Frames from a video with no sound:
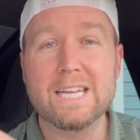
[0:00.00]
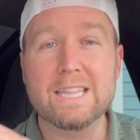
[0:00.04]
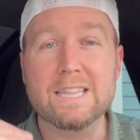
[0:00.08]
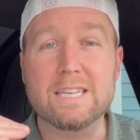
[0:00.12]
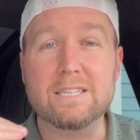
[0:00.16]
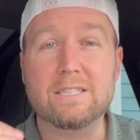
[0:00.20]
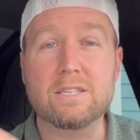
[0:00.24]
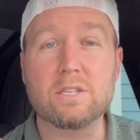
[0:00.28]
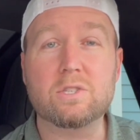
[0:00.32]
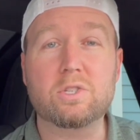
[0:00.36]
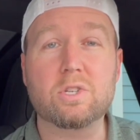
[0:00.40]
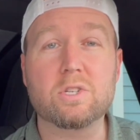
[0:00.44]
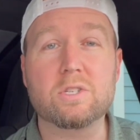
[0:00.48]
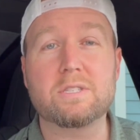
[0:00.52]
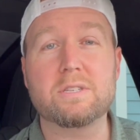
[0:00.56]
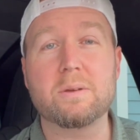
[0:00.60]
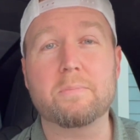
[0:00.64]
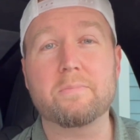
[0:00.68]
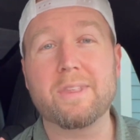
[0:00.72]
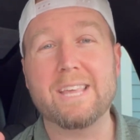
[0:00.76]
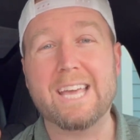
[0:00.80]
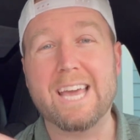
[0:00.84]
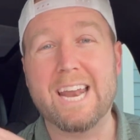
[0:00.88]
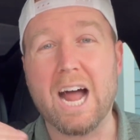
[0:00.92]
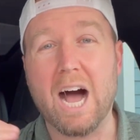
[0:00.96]
this is just
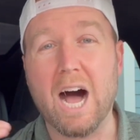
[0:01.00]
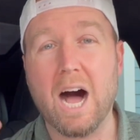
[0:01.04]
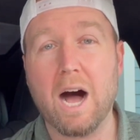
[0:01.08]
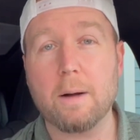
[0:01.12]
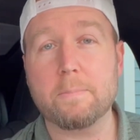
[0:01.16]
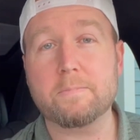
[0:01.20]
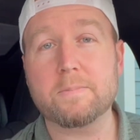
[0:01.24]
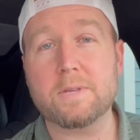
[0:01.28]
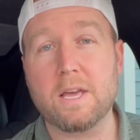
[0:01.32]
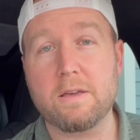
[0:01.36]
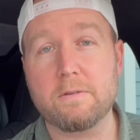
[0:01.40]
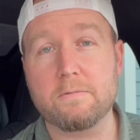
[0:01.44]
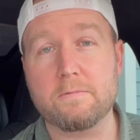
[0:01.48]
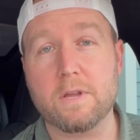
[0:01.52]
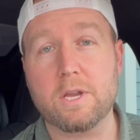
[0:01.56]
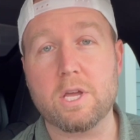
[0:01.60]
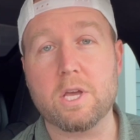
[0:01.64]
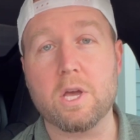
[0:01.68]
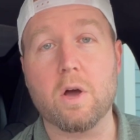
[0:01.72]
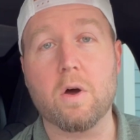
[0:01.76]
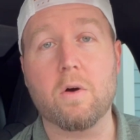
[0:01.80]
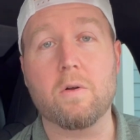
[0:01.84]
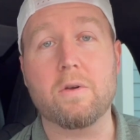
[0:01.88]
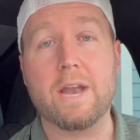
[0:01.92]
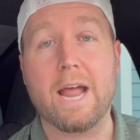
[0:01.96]
simply an update
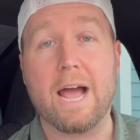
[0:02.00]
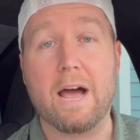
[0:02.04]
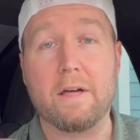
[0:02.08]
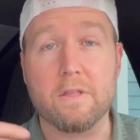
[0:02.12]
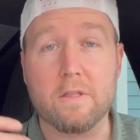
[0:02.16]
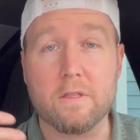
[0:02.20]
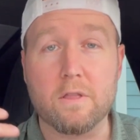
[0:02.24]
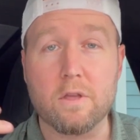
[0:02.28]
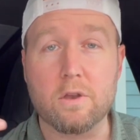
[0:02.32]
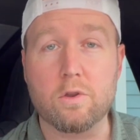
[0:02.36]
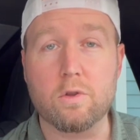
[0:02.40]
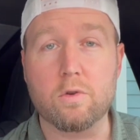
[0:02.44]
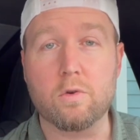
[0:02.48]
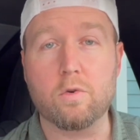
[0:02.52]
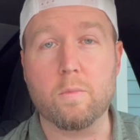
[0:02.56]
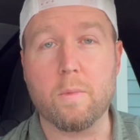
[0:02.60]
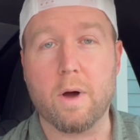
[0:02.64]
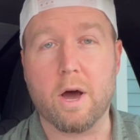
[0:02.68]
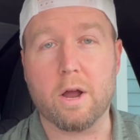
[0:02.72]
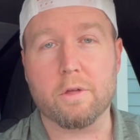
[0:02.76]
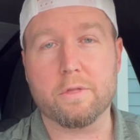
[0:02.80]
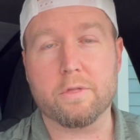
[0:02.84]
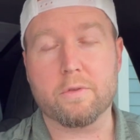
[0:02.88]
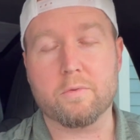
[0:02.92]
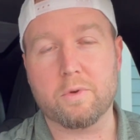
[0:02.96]
video now that the new
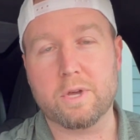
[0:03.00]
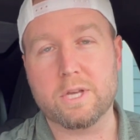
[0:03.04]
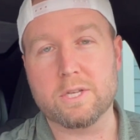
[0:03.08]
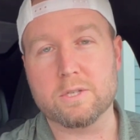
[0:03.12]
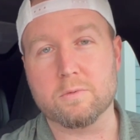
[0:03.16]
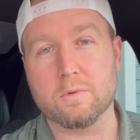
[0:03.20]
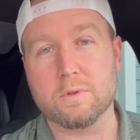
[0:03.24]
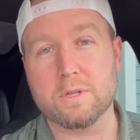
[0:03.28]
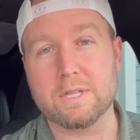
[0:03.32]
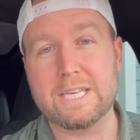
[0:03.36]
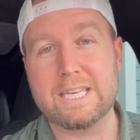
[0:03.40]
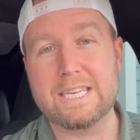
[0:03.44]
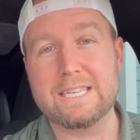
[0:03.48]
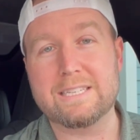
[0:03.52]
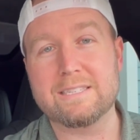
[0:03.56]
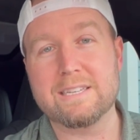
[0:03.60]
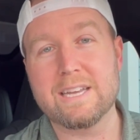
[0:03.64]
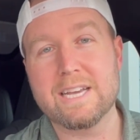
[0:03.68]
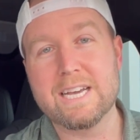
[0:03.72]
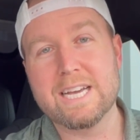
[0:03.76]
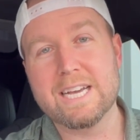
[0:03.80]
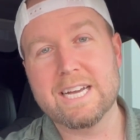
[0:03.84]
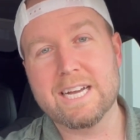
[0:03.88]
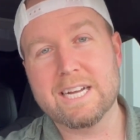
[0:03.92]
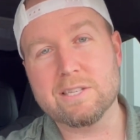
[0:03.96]
Model 3 is released.
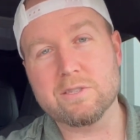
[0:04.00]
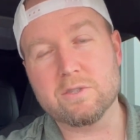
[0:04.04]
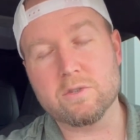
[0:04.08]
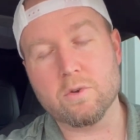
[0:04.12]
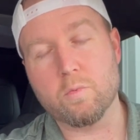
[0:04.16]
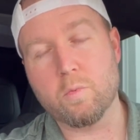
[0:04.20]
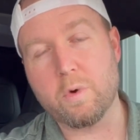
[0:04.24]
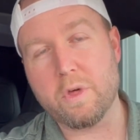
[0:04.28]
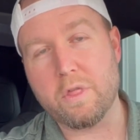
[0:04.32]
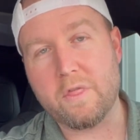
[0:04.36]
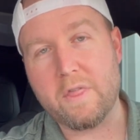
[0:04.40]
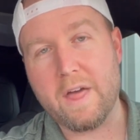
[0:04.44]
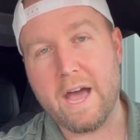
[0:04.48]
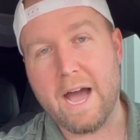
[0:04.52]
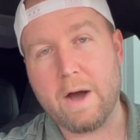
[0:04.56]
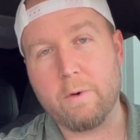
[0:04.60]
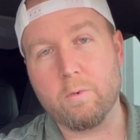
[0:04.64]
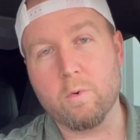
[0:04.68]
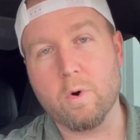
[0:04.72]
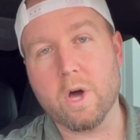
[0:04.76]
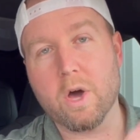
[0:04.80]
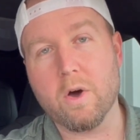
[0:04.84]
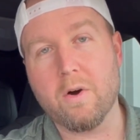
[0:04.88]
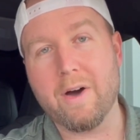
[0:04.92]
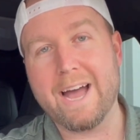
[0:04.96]
And so with that,
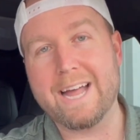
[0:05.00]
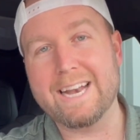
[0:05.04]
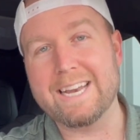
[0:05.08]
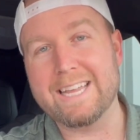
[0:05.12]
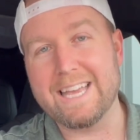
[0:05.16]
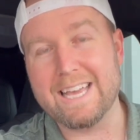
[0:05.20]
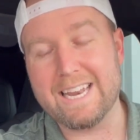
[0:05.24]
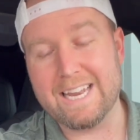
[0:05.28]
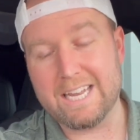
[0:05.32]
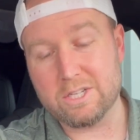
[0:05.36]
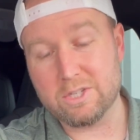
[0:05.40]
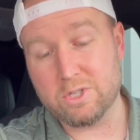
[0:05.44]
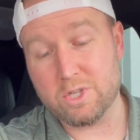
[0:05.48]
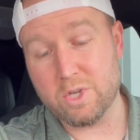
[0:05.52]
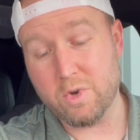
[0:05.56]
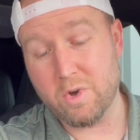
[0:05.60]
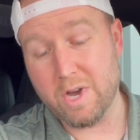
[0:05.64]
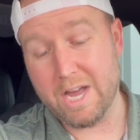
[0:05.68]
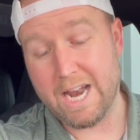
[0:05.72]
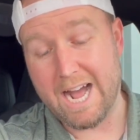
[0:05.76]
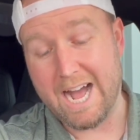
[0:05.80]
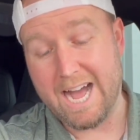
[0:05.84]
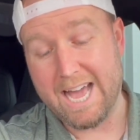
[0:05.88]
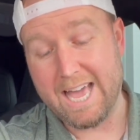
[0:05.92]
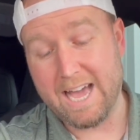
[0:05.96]
we'll go ahead and get into
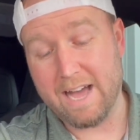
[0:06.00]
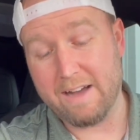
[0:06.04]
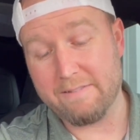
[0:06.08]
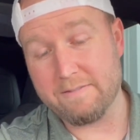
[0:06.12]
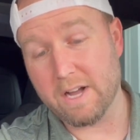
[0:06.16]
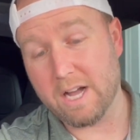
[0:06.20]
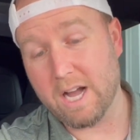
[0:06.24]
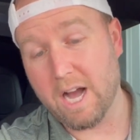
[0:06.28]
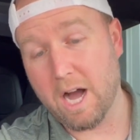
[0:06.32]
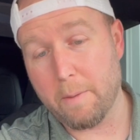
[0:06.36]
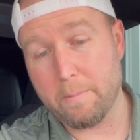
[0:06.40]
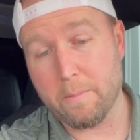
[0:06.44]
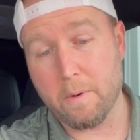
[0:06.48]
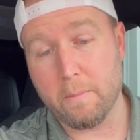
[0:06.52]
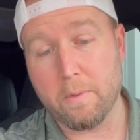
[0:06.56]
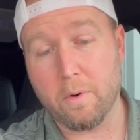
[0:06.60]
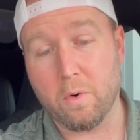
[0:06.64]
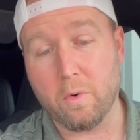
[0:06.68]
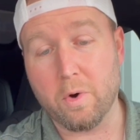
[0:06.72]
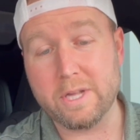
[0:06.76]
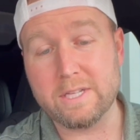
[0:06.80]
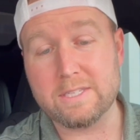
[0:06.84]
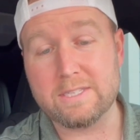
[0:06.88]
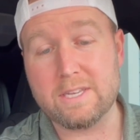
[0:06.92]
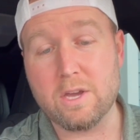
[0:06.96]
it. I have a couple
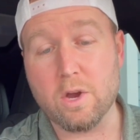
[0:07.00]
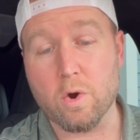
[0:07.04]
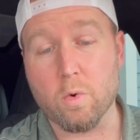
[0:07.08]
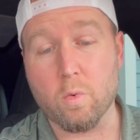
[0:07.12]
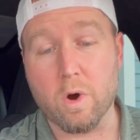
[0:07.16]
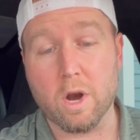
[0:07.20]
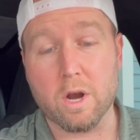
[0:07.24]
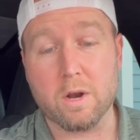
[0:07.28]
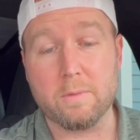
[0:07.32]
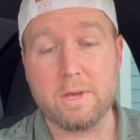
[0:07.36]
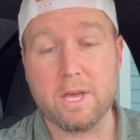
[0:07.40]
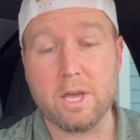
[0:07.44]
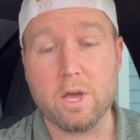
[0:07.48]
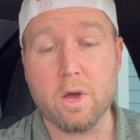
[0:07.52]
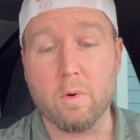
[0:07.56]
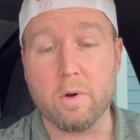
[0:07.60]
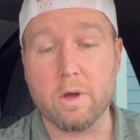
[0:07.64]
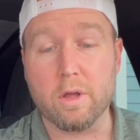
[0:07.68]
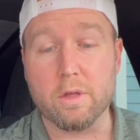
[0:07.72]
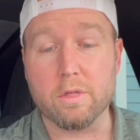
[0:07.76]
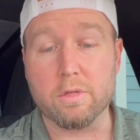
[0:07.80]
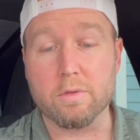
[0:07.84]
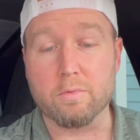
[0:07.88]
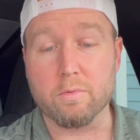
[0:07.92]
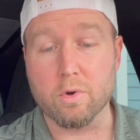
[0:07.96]
points here we're going to be
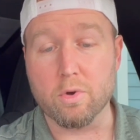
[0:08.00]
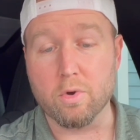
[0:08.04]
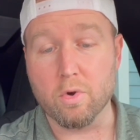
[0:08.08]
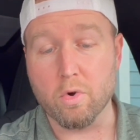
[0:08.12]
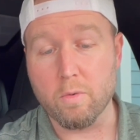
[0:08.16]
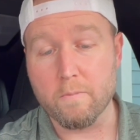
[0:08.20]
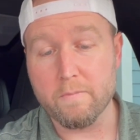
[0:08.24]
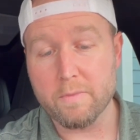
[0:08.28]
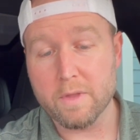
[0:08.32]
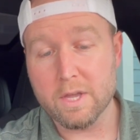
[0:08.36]
going through.